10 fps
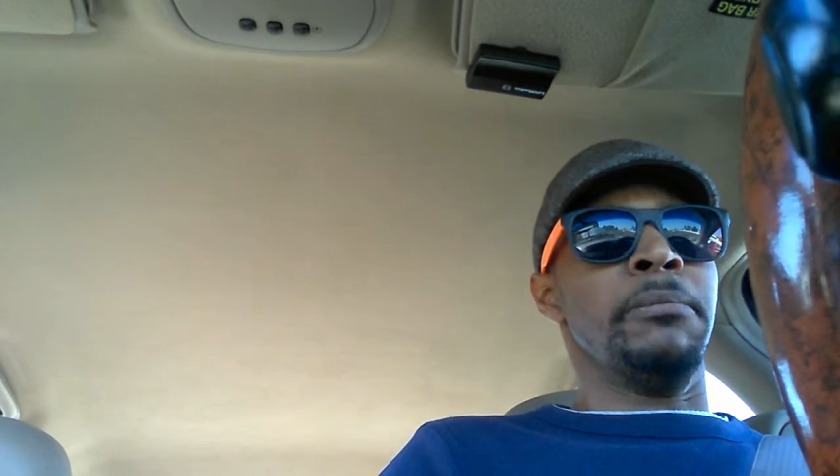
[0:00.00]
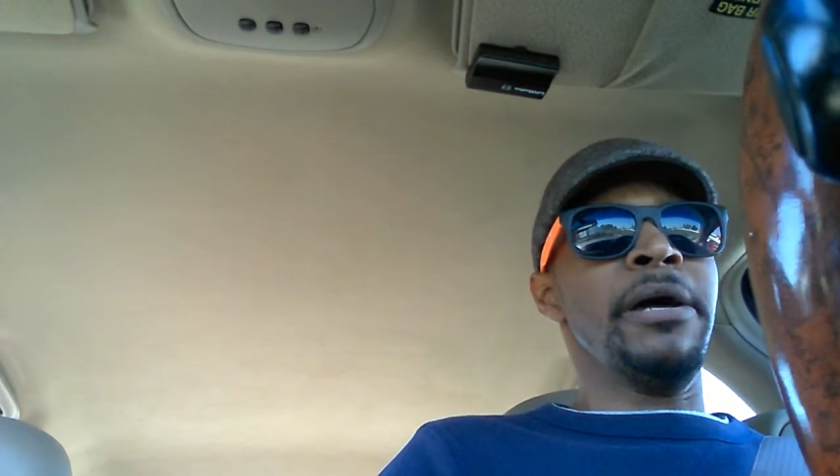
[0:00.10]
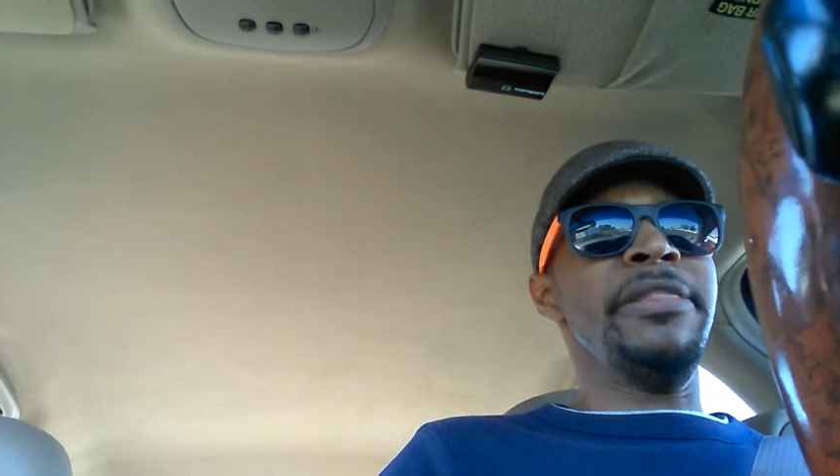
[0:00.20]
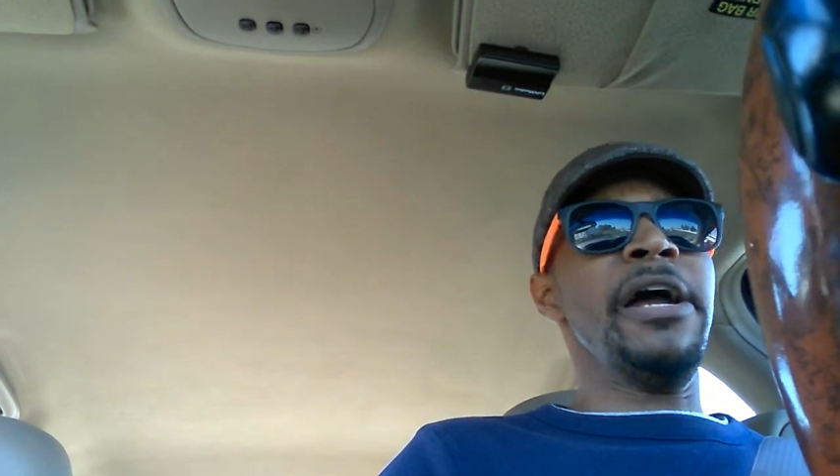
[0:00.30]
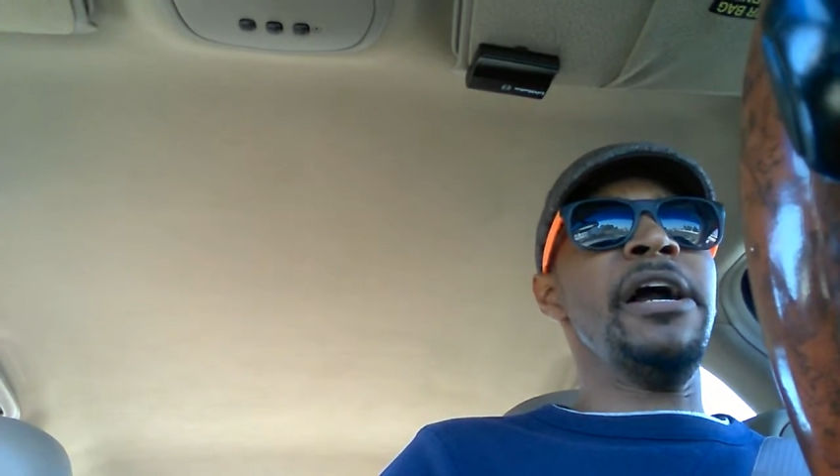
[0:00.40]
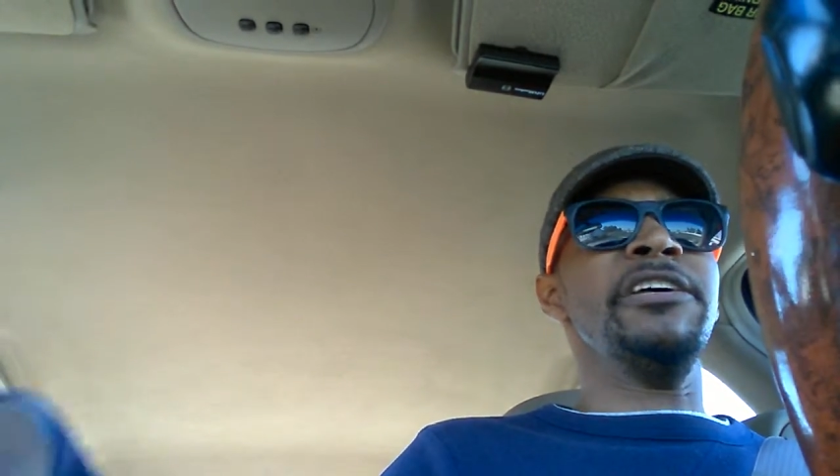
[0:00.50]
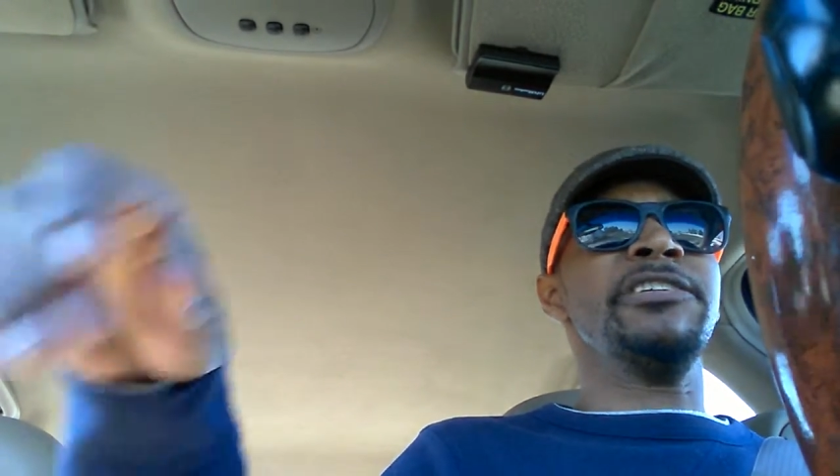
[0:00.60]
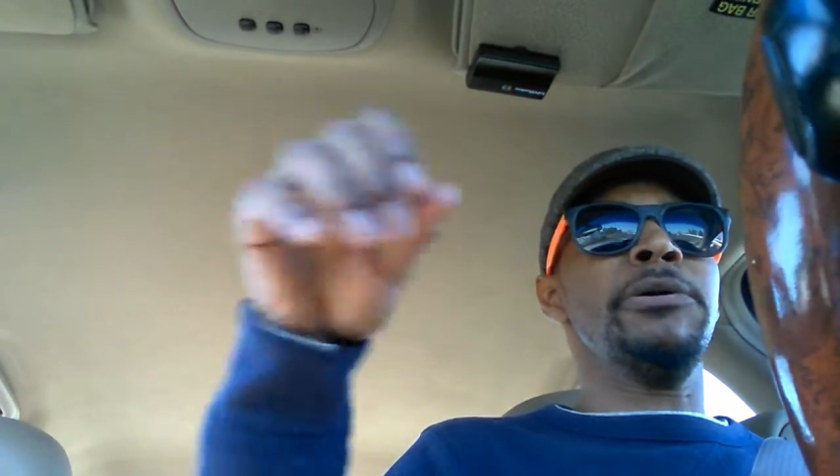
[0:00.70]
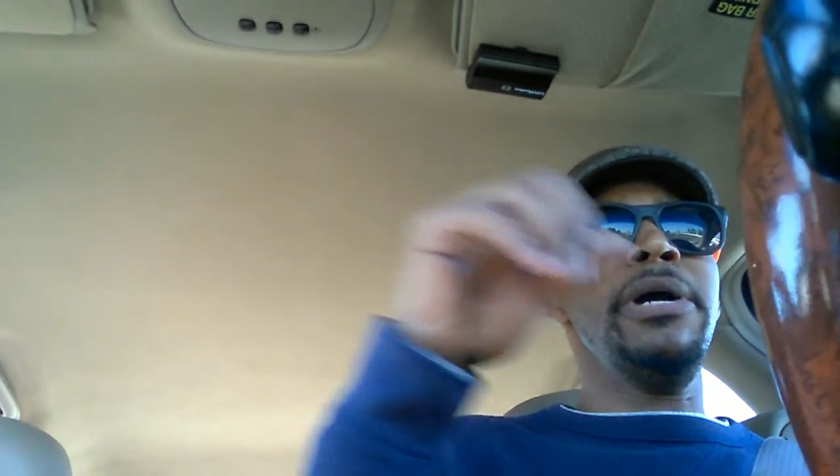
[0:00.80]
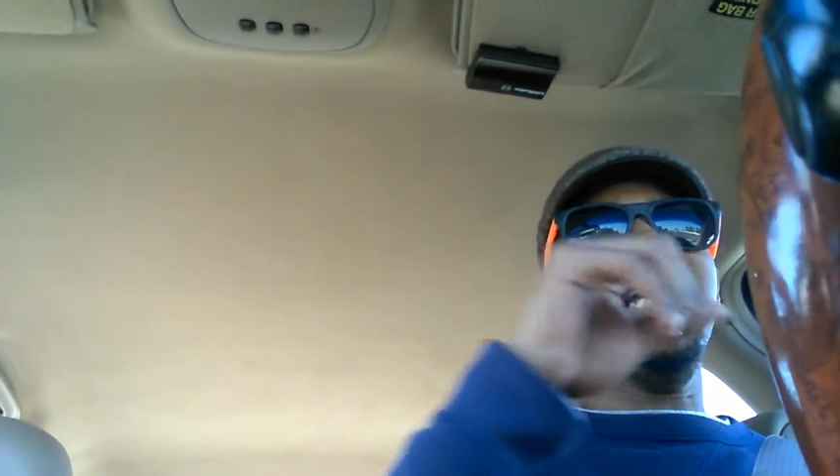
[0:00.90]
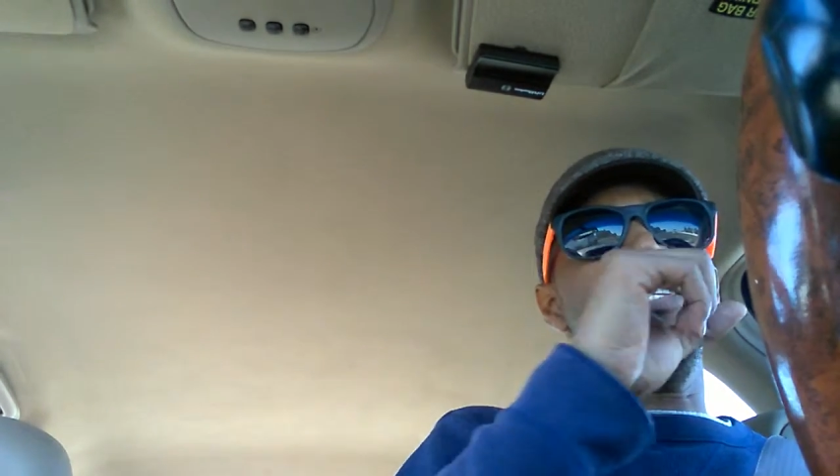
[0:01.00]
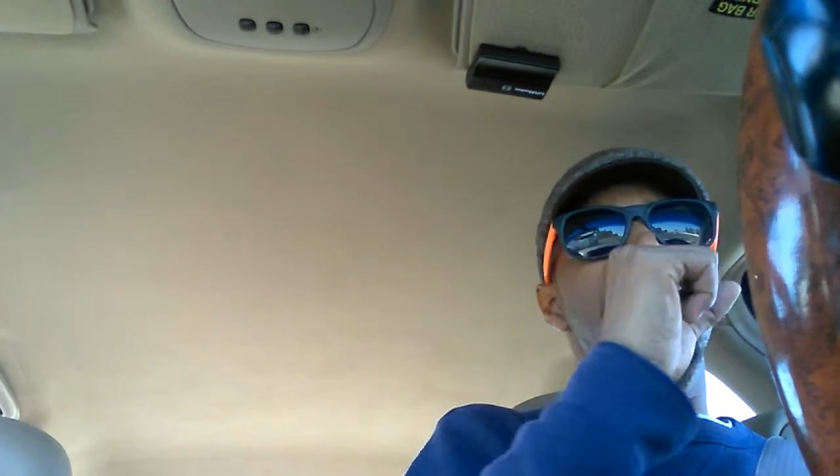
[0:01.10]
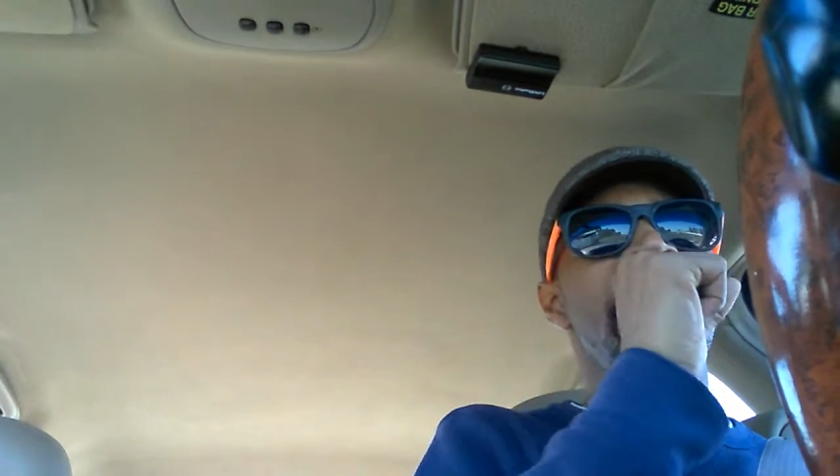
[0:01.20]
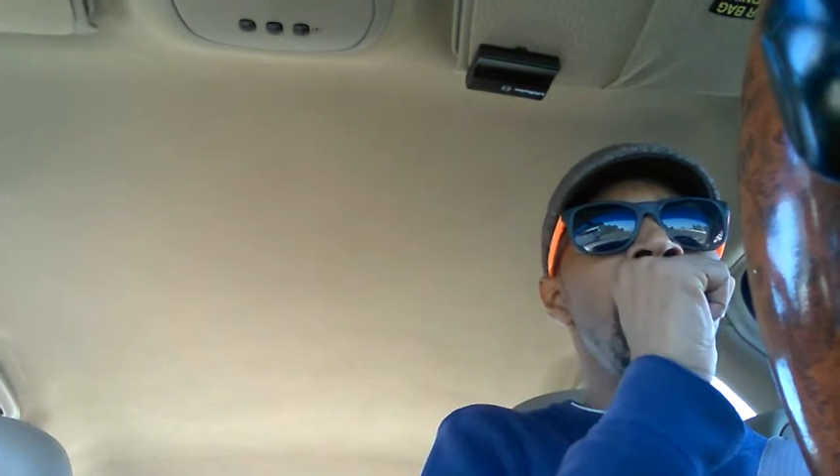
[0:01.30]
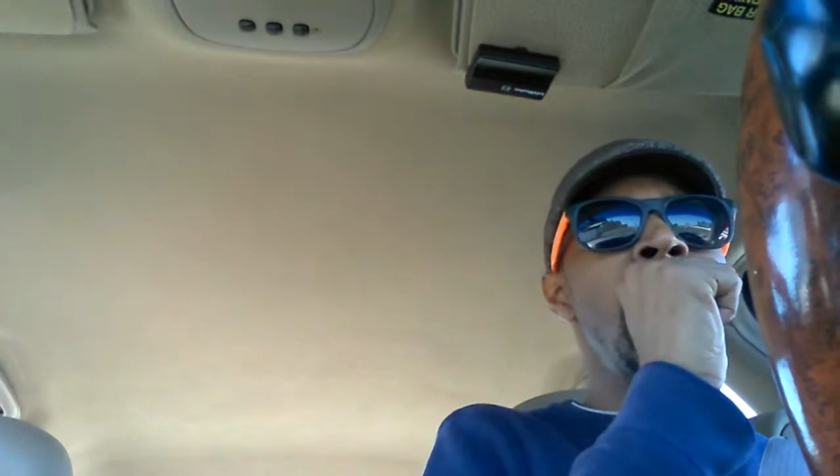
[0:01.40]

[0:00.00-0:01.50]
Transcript: But they're squeezing.